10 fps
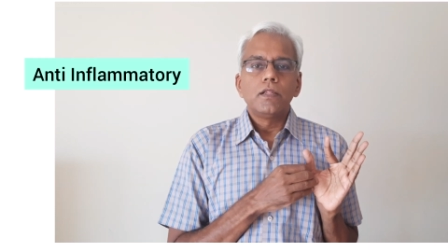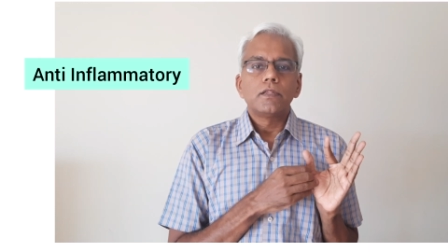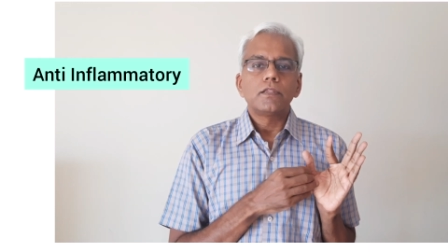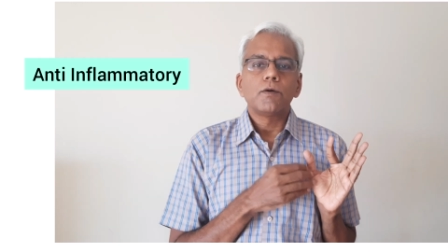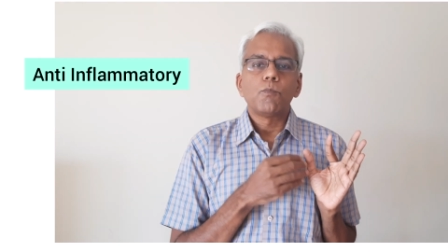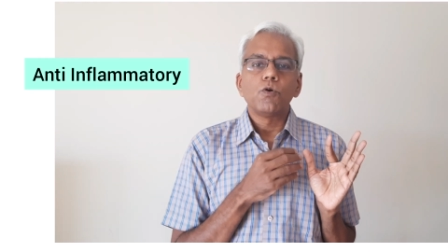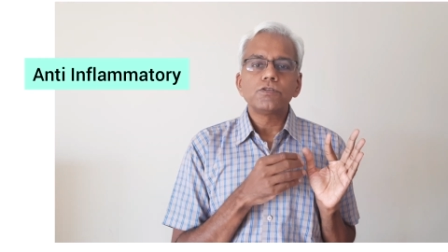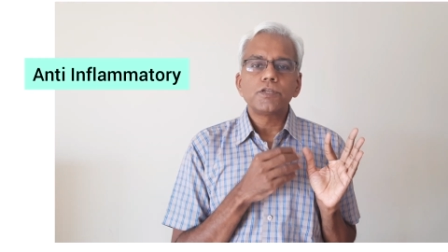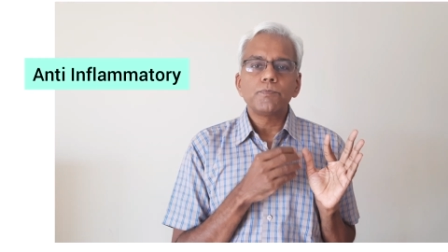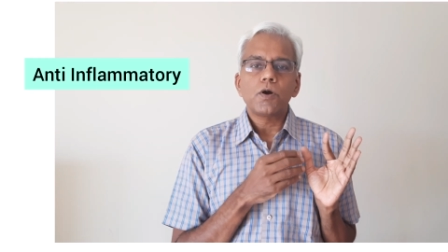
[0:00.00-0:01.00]
then the
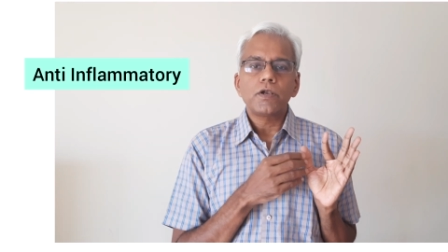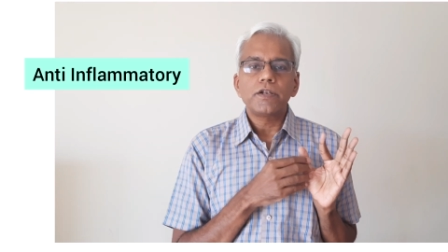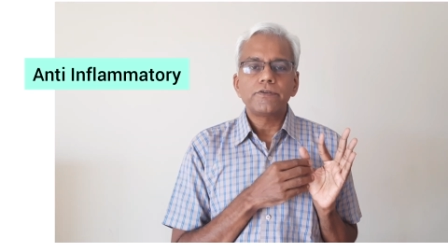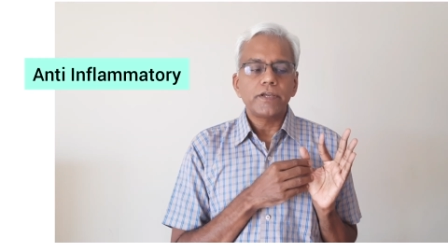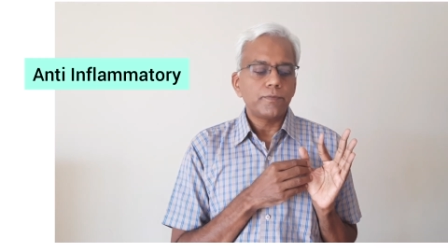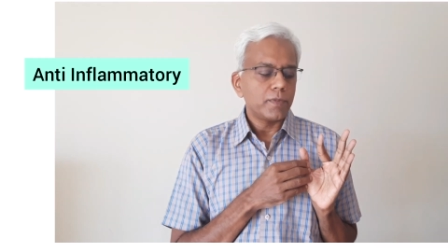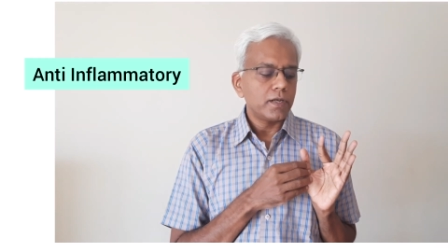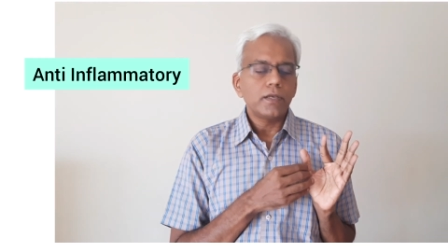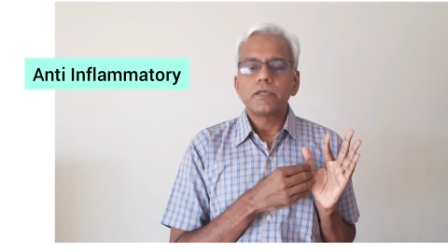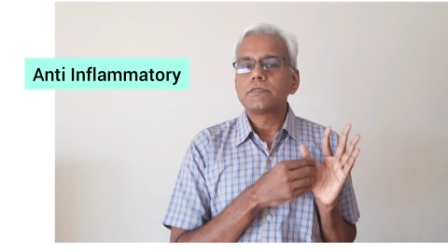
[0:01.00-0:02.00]
most important
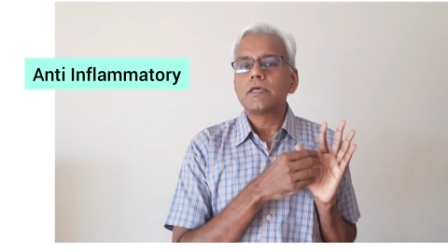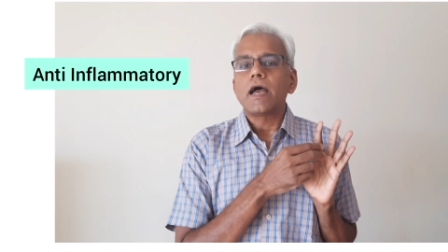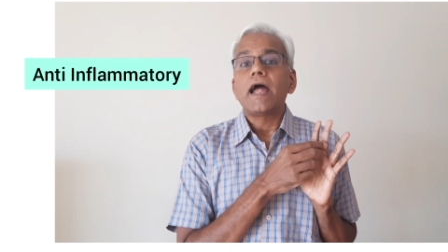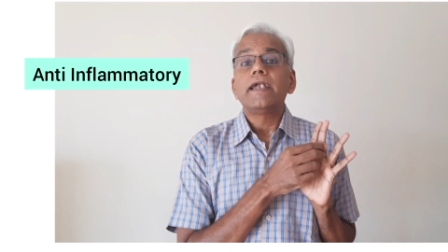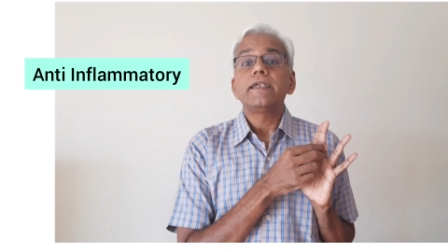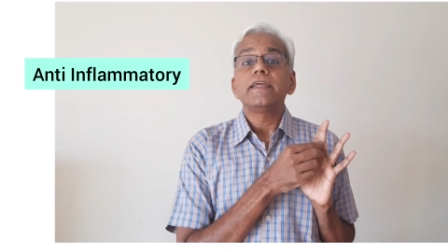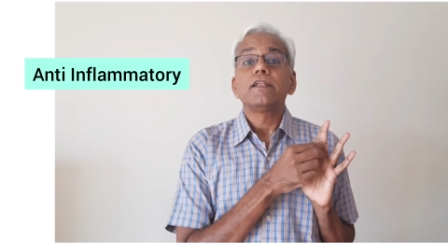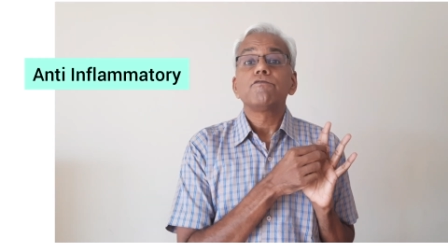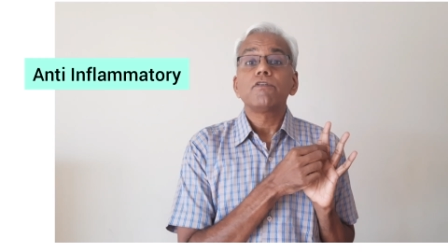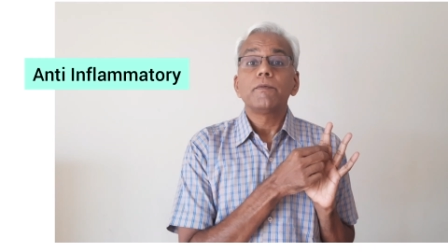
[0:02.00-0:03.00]
treatment is the
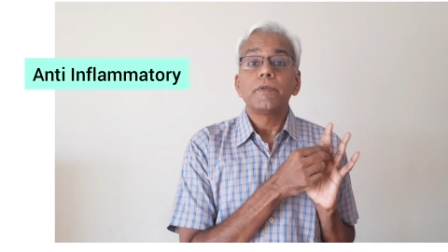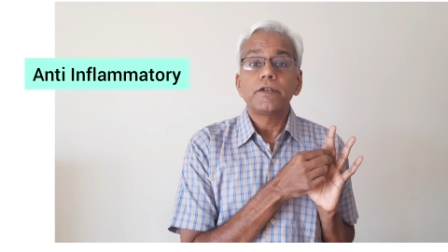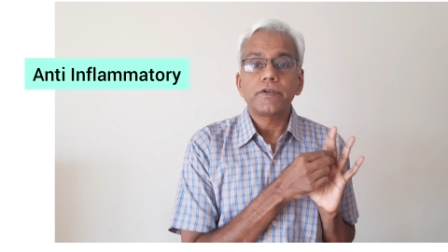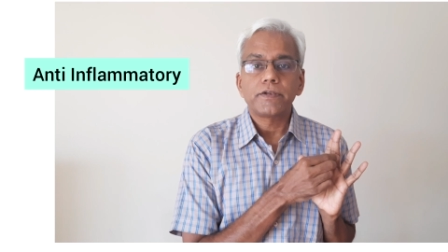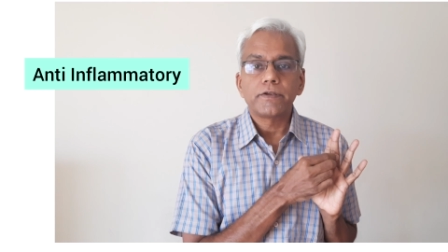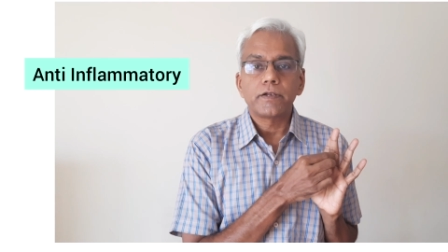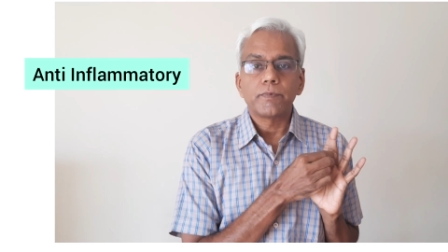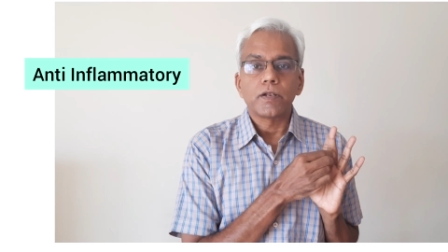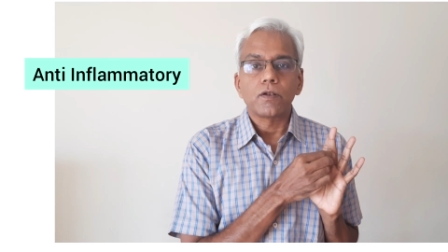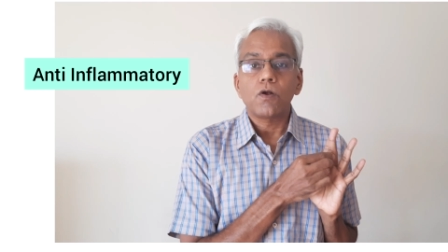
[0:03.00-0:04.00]
anti-inflammatory
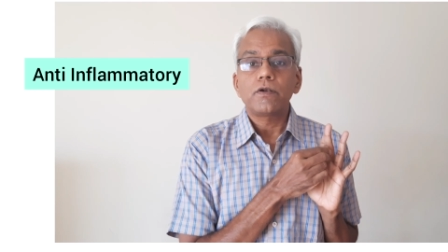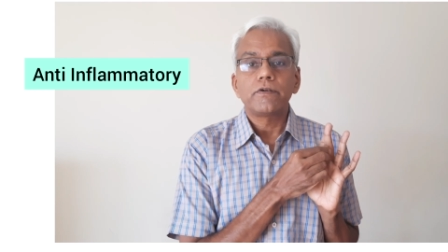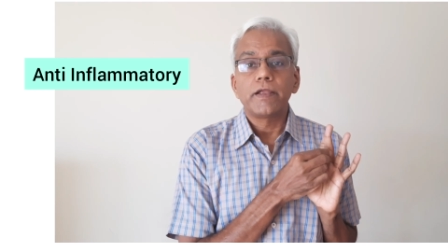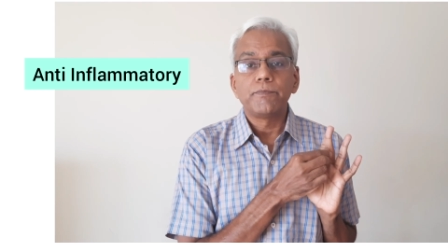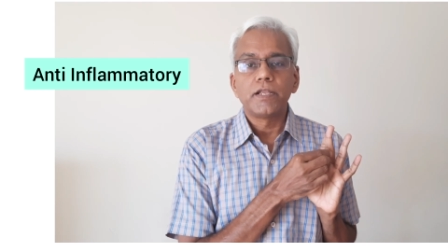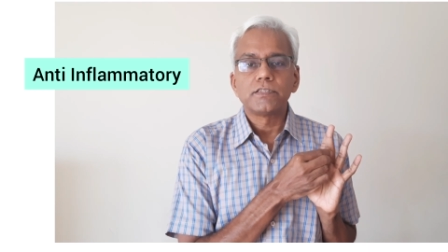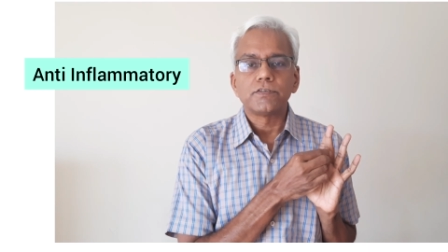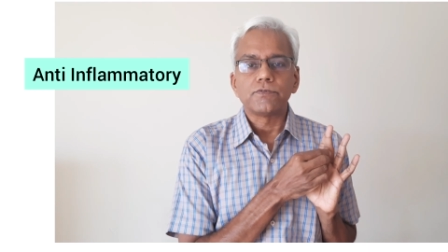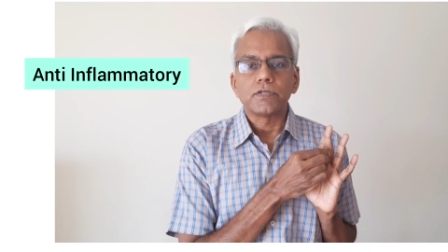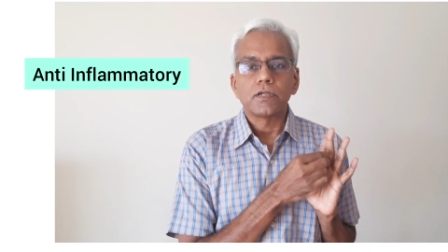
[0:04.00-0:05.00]
treatment, not
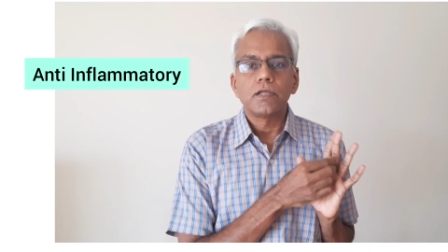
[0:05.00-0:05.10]
remdesivir.